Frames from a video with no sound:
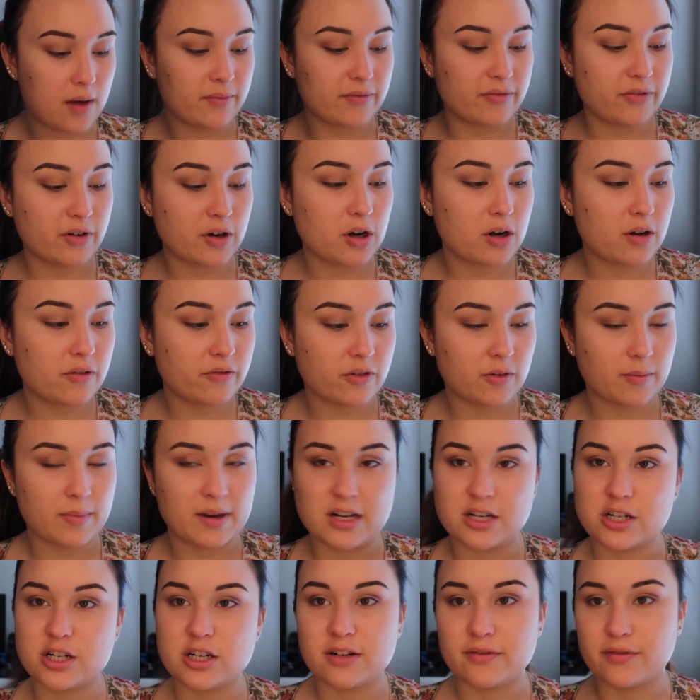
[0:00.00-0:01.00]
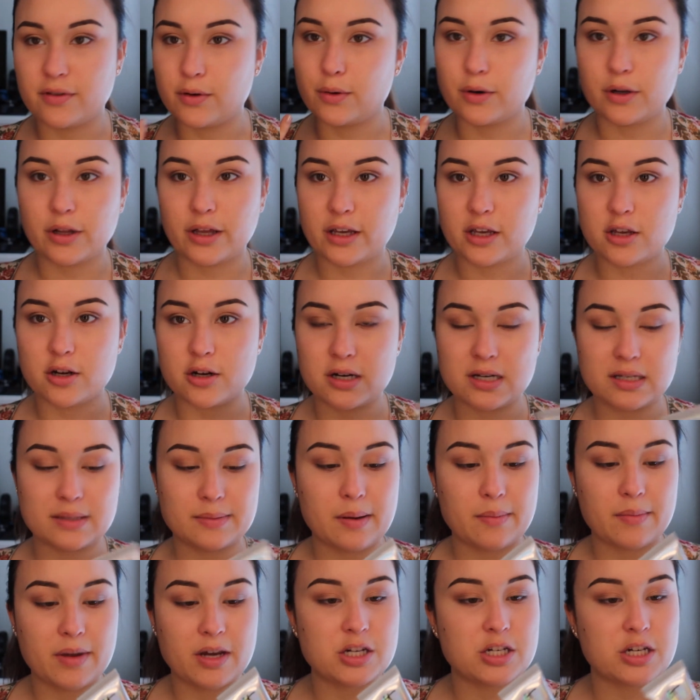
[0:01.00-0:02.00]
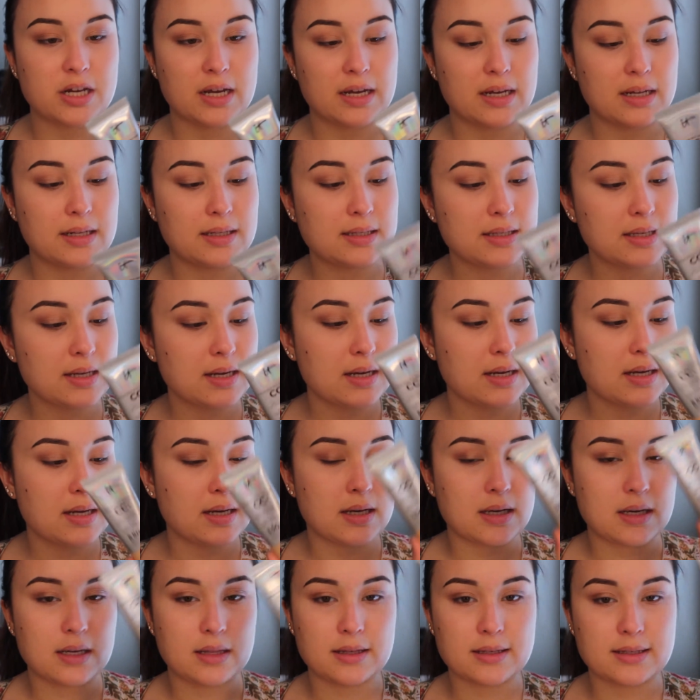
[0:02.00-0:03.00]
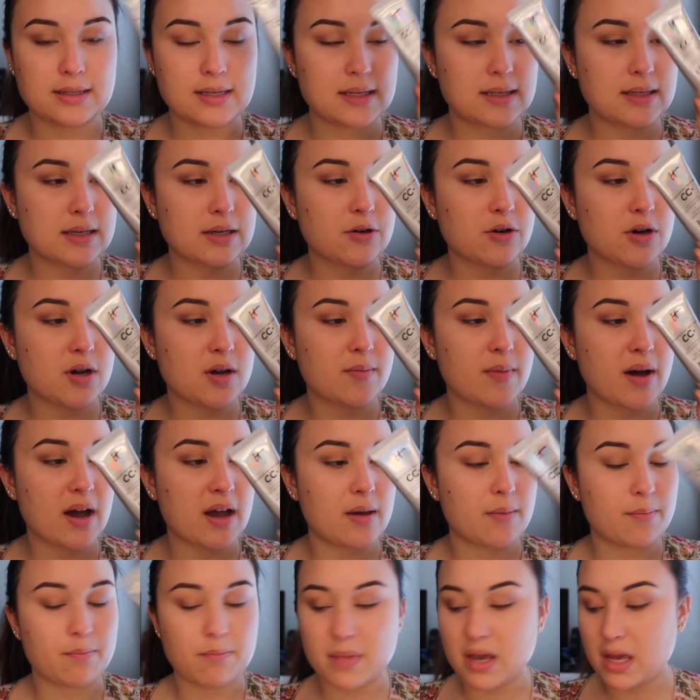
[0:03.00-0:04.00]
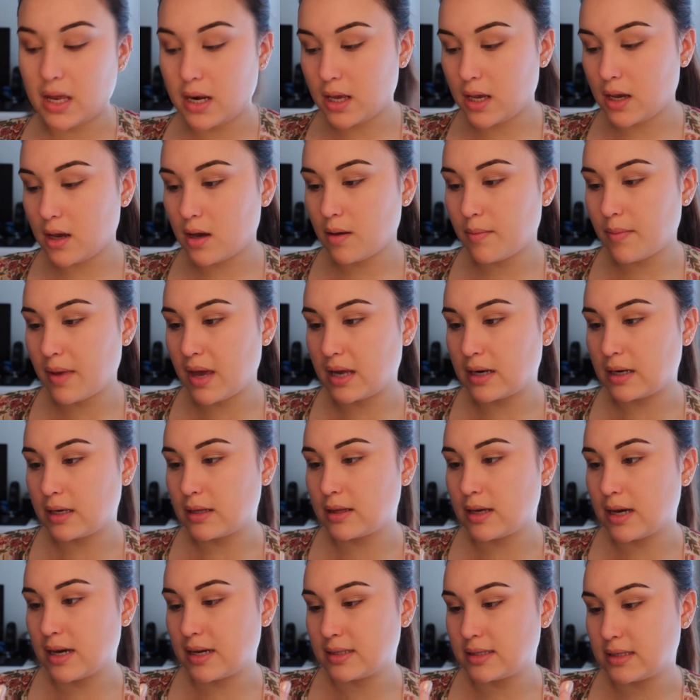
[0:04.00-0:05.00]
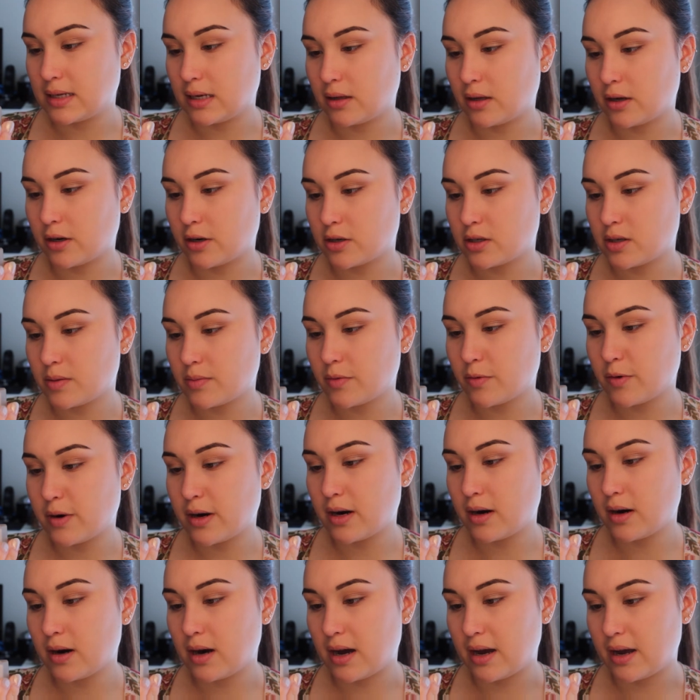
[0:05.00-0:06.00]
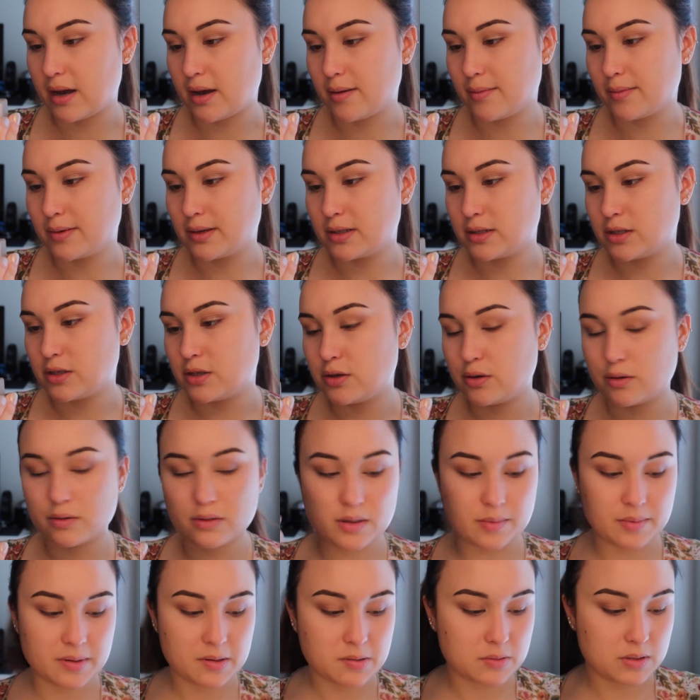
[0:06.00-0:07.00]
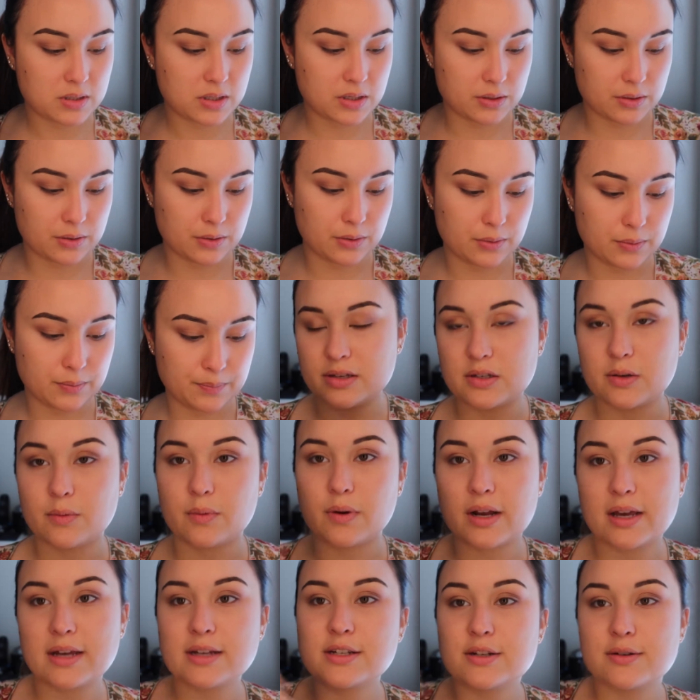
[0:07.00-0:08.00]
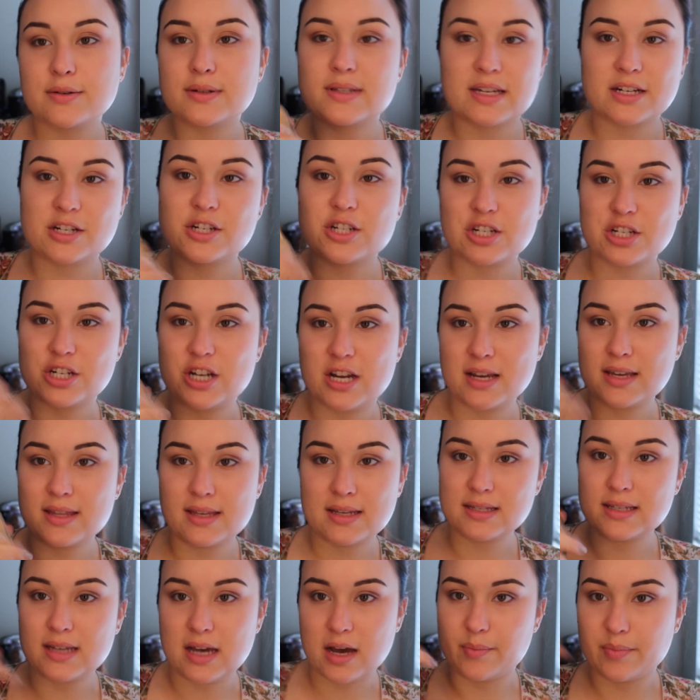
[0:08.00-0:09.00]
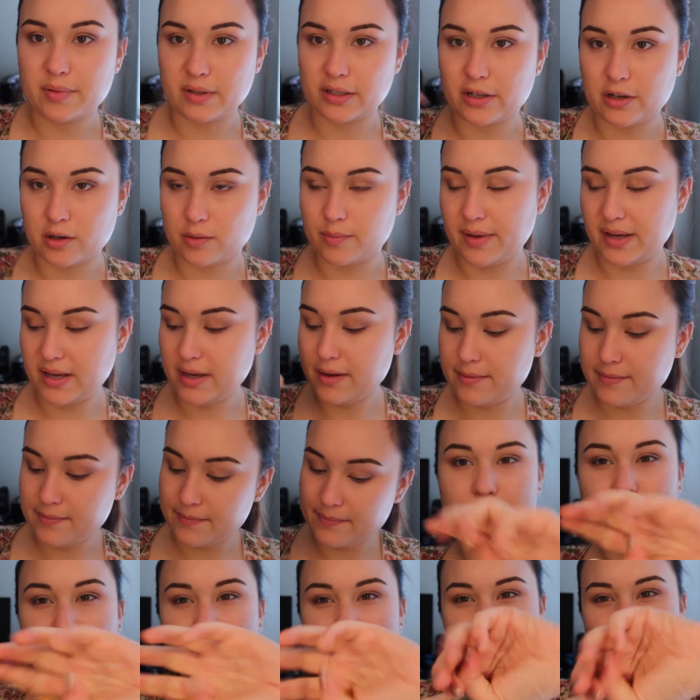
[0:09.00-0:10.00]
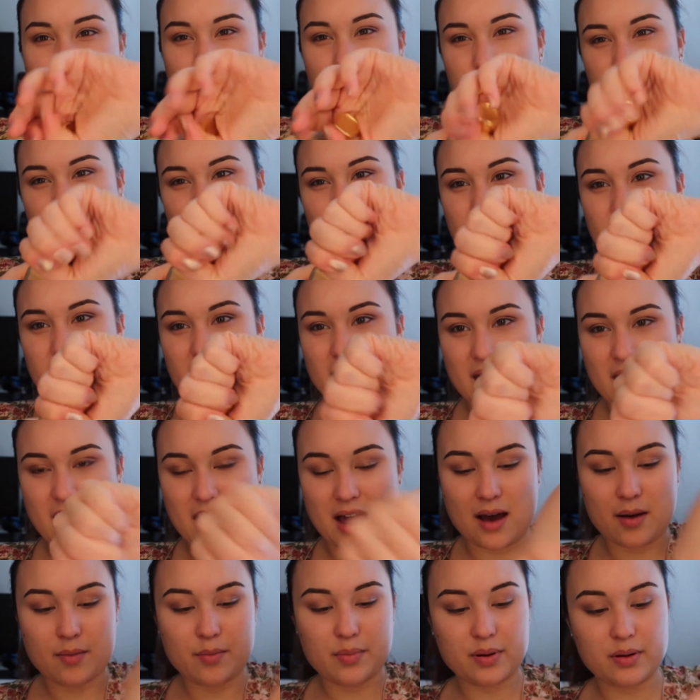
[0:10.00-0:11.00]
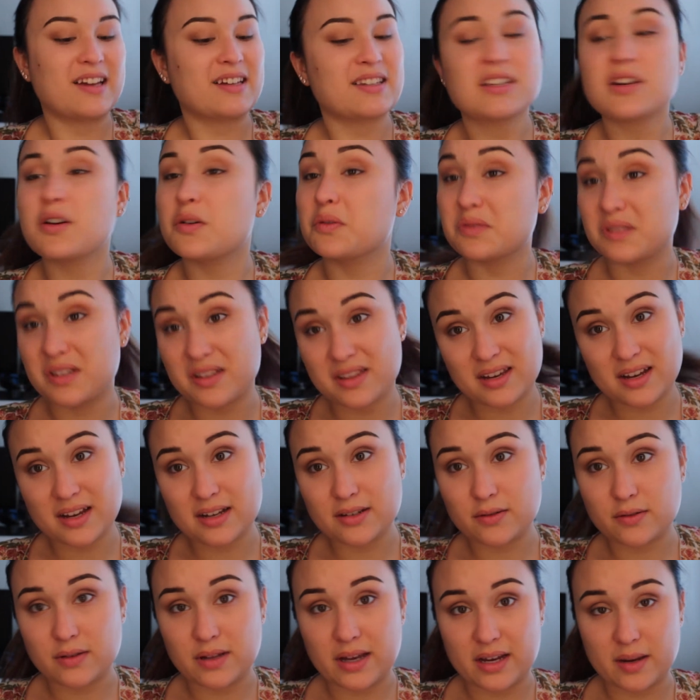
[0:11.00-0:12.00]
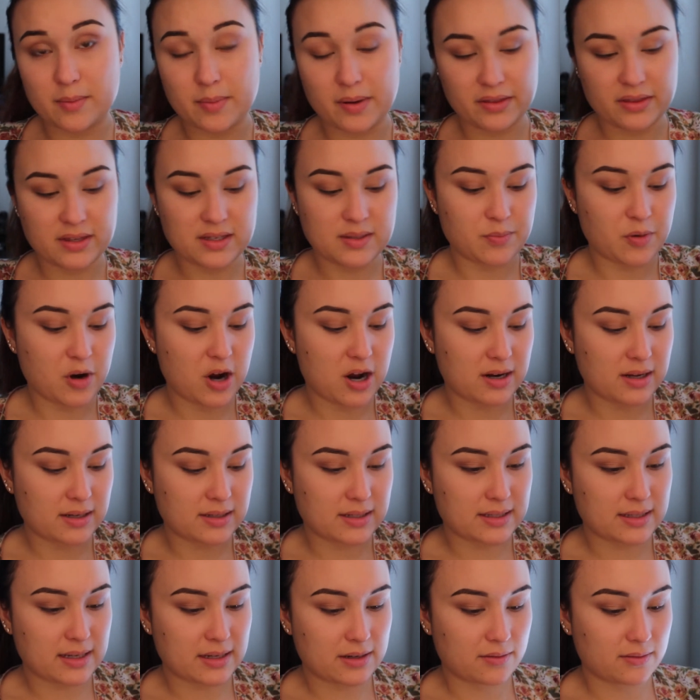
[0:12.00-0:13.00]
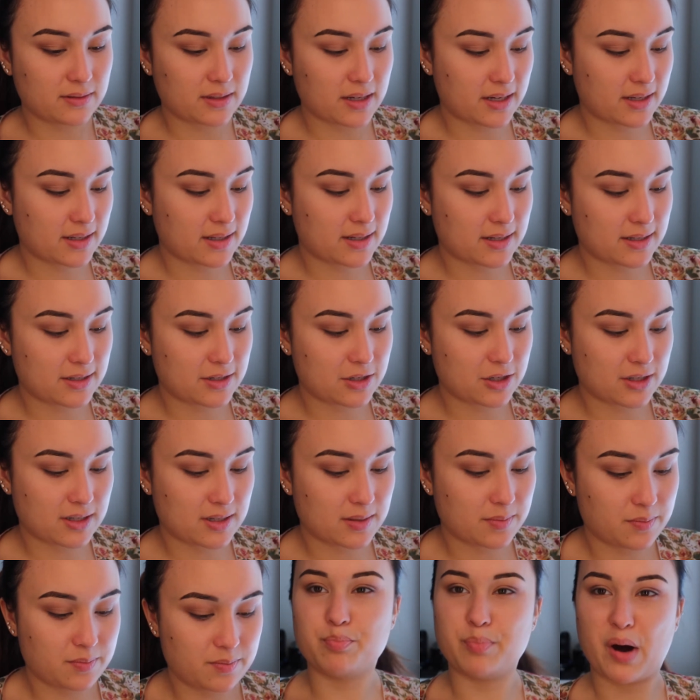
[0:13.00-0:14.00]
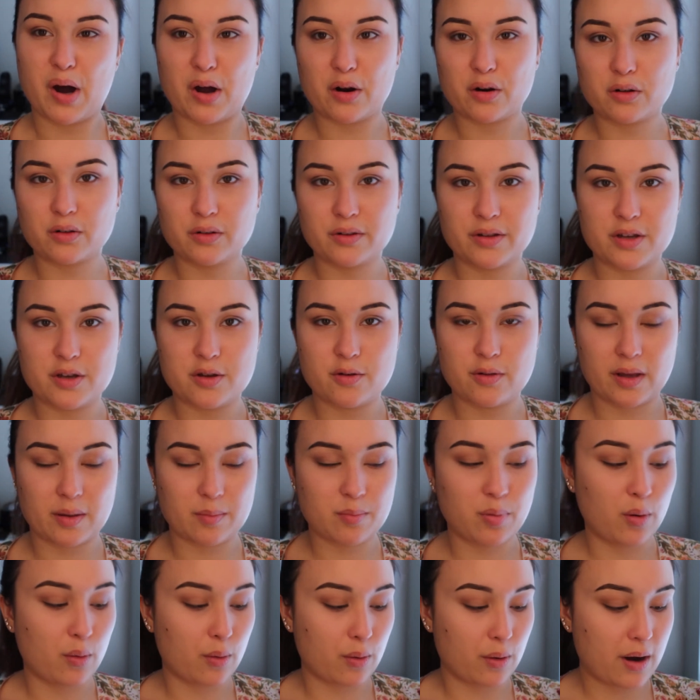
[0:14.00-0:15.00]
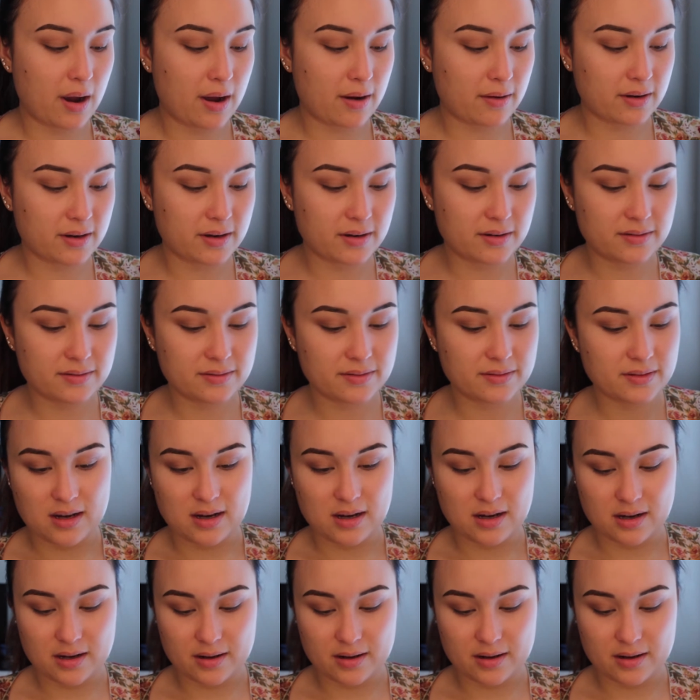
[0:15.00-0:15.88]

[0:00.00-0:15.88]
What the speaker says: For your information, if you were curious about my shades, in the CC cream I am medium, and in the Estee Lauder Double Wear I am 2W2. So what I do is I just shake this up a little bit. I'm gonna open up the cap. That's the only thing I don't like about this product, is I don't like that it's just a bottle that you pour out of.